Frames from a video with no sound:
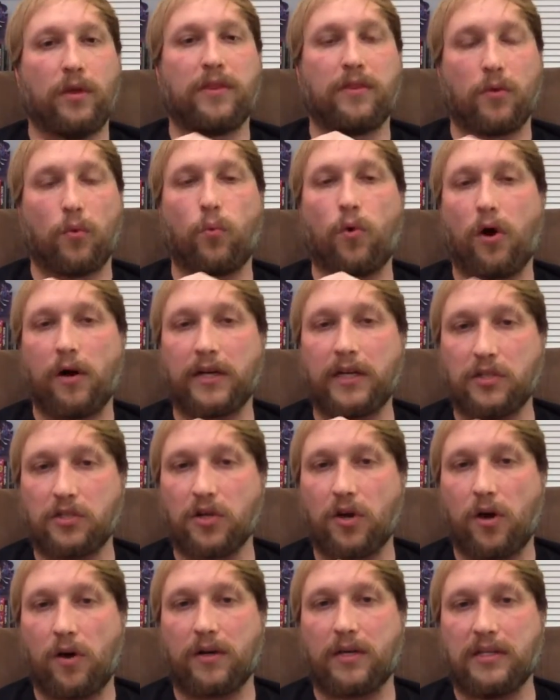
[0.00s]
the
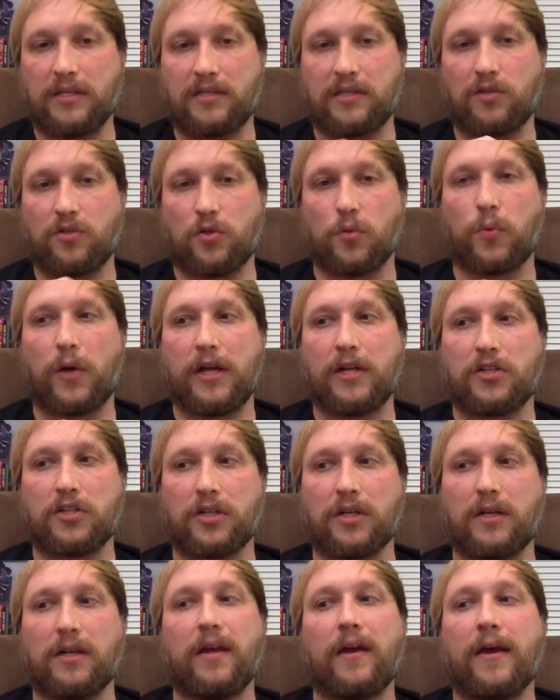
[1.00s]
walkie-talkie
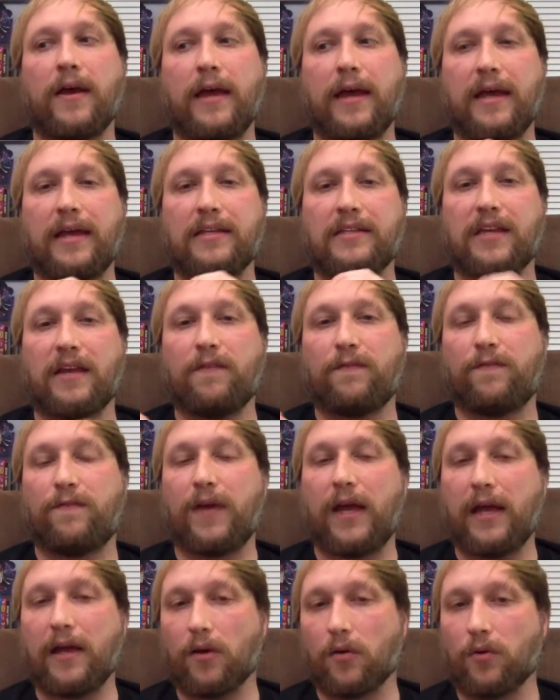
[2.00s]
situation is a
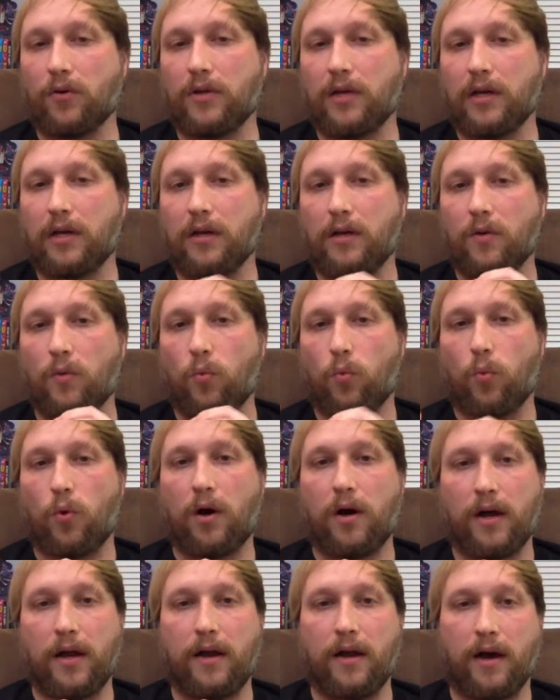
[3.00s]
veiled
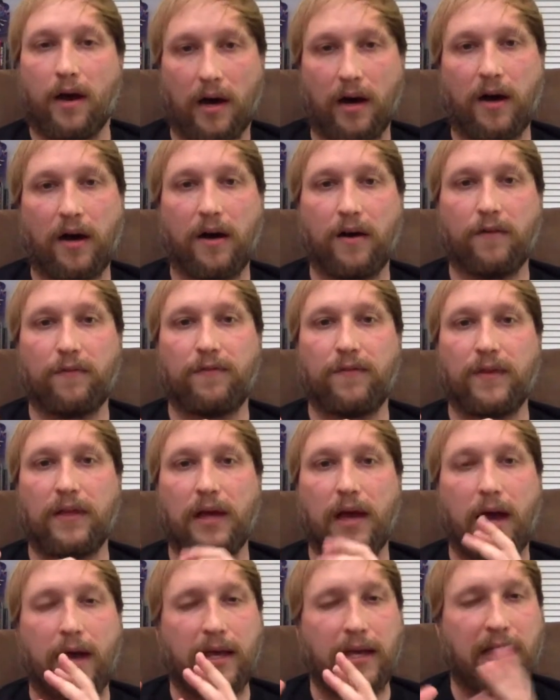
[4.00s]
one of,
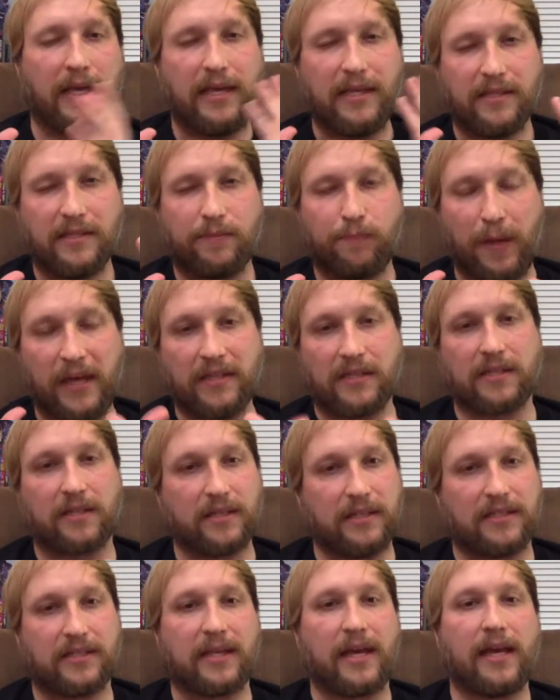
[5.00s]
he's
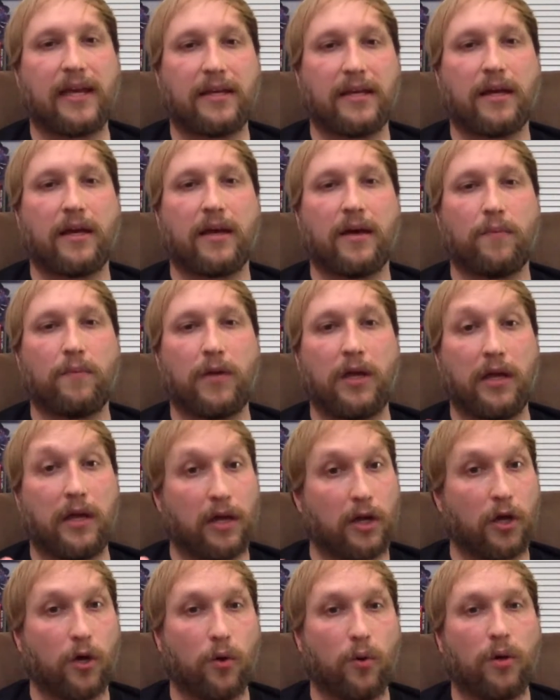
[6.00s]
basically saying to him in
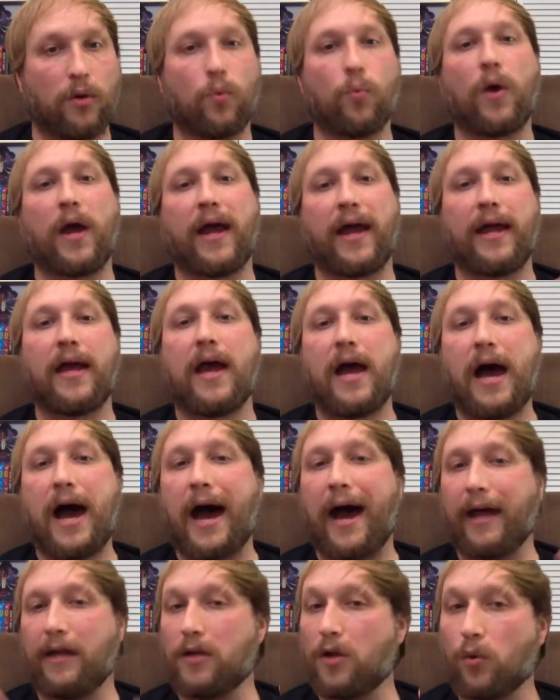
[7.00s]
a coded way,
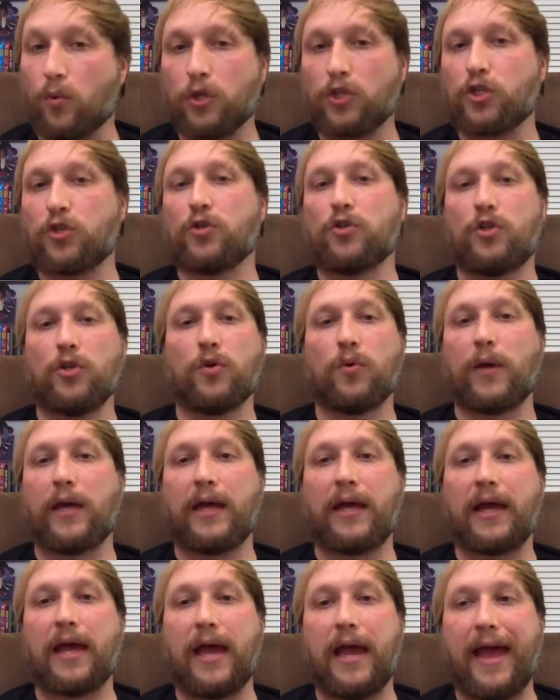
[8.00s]
I know what you're
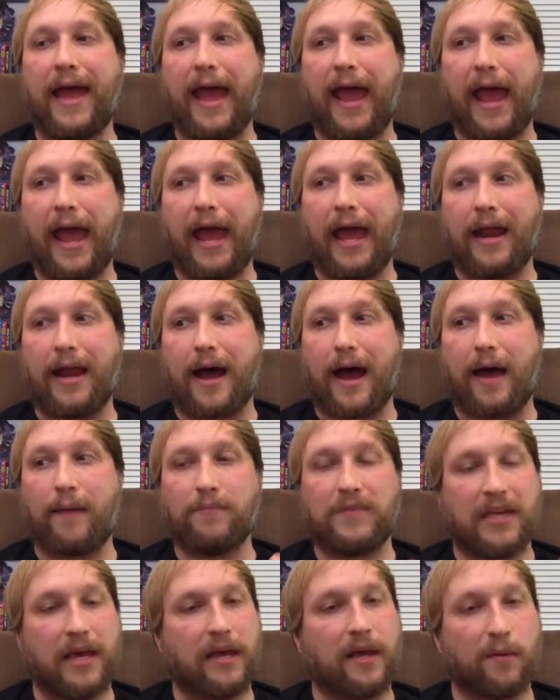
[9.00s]
doing, and
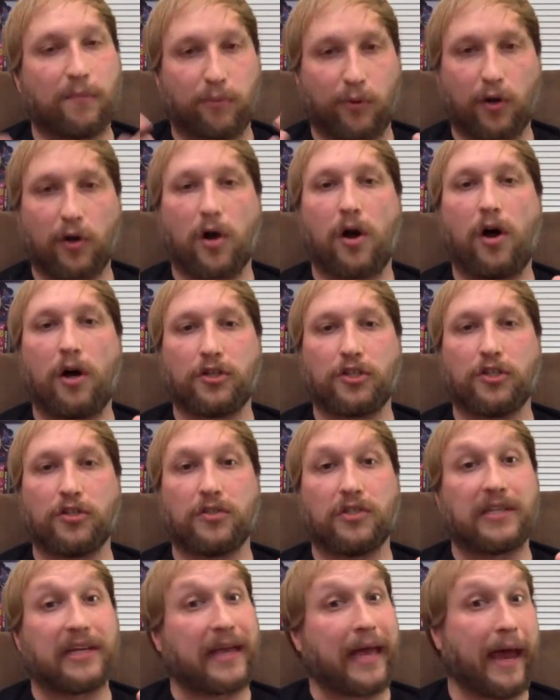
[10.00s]
I'm taking
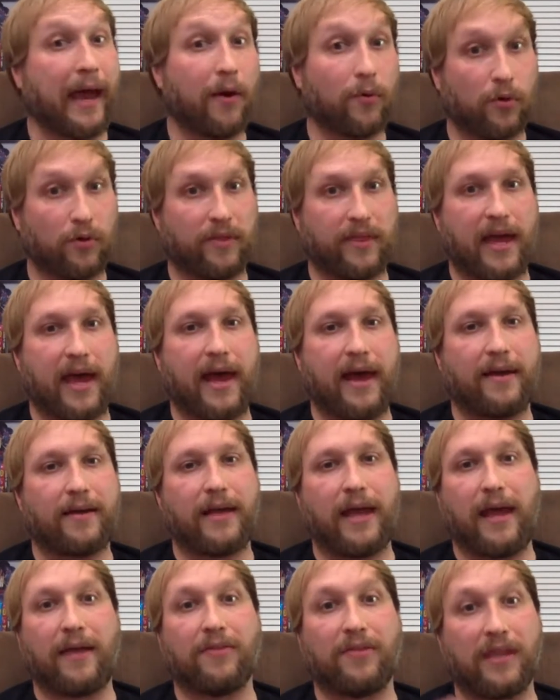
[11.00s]
precautions to counter that,
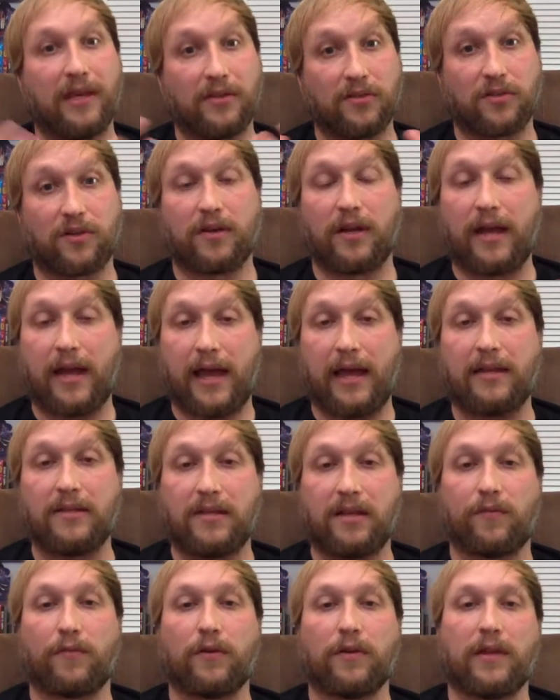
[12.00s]
and things are going to
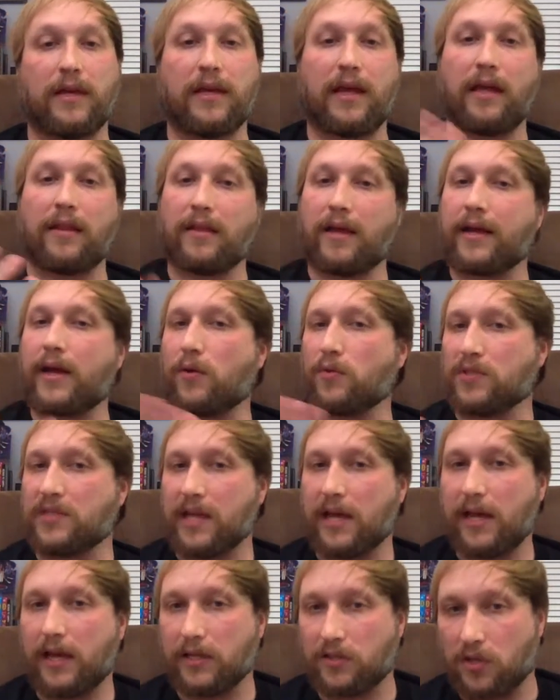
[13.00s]
end differently. And like I was
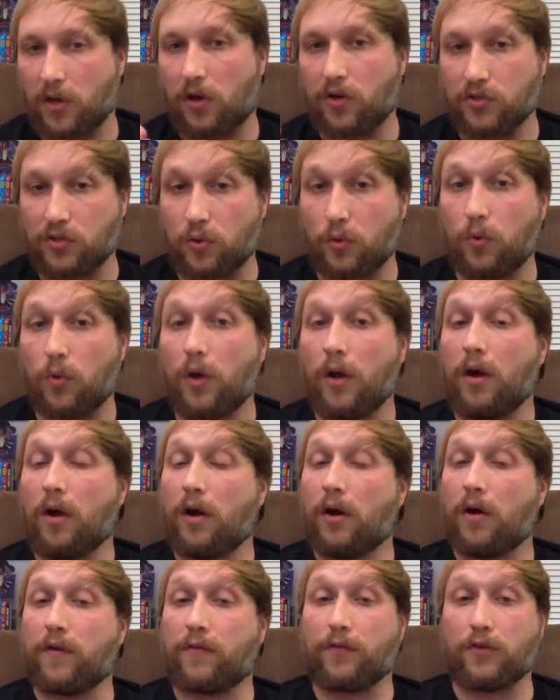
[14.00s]
saying, it's also
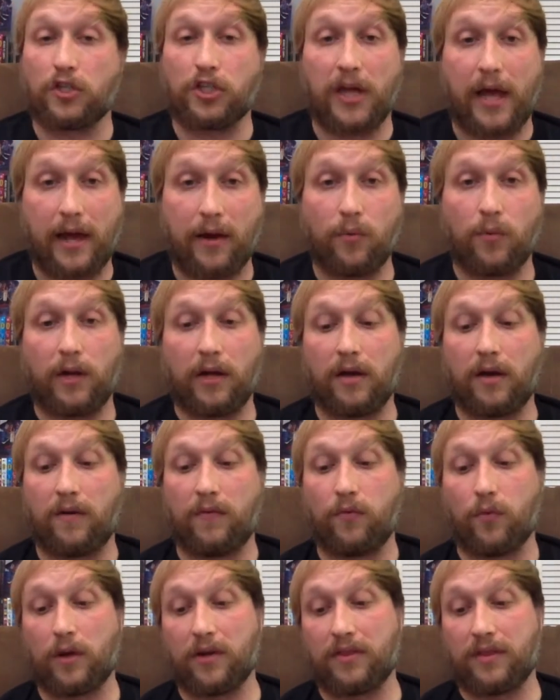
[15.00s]
a foreshadowing
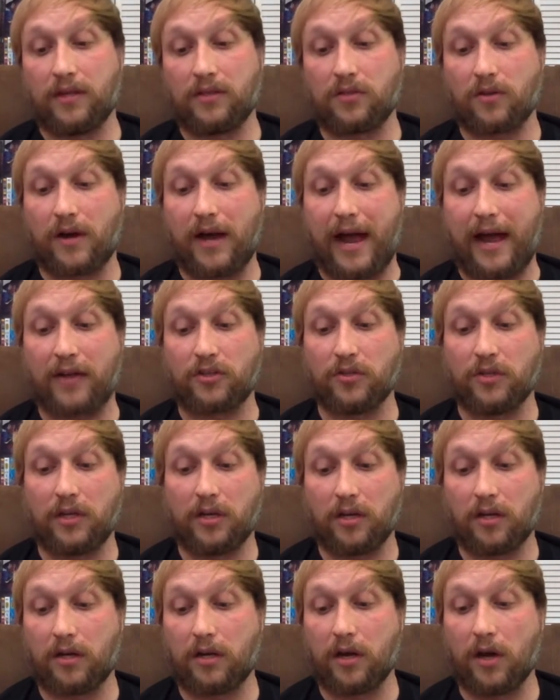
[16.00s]
of where things are actually
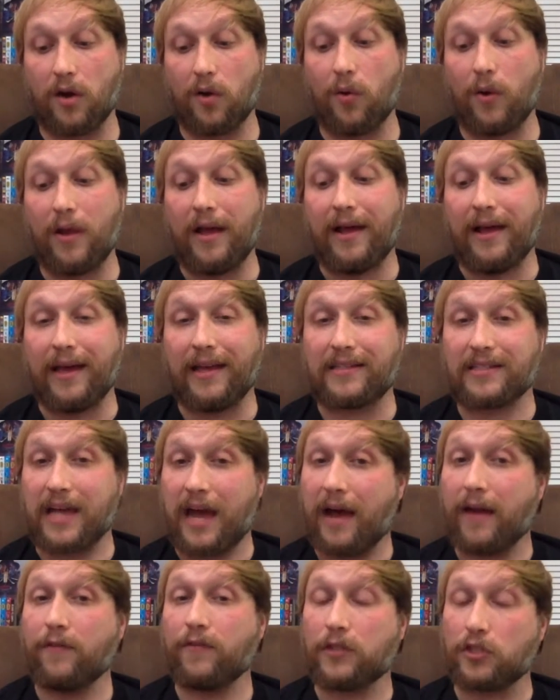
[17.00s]
going to go. It's
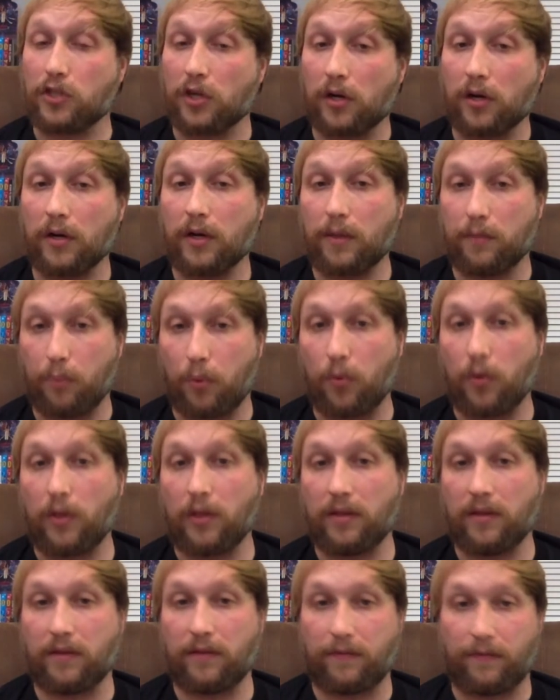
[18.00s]
kind of a turning
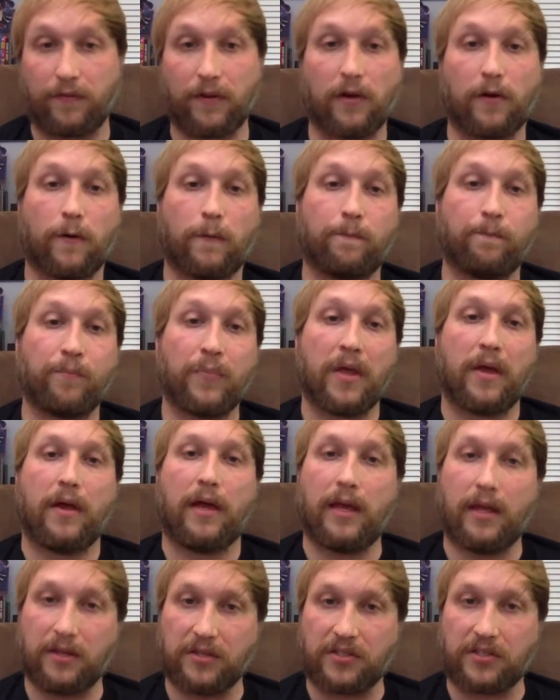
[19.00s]
point in the film
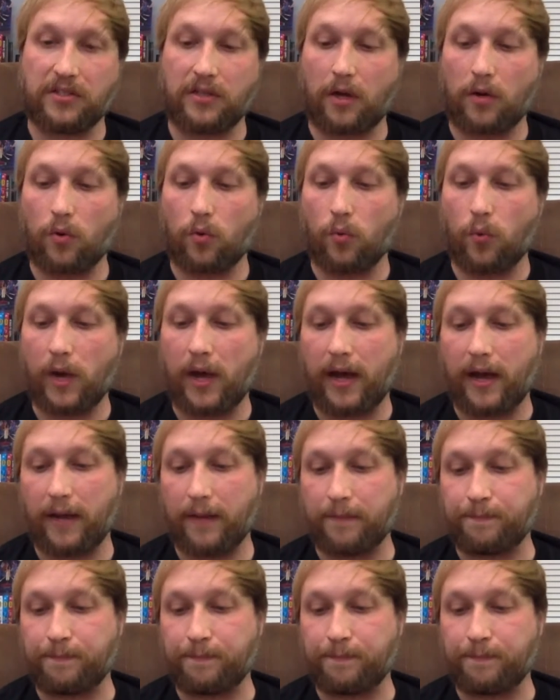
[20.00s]
in a subtle way.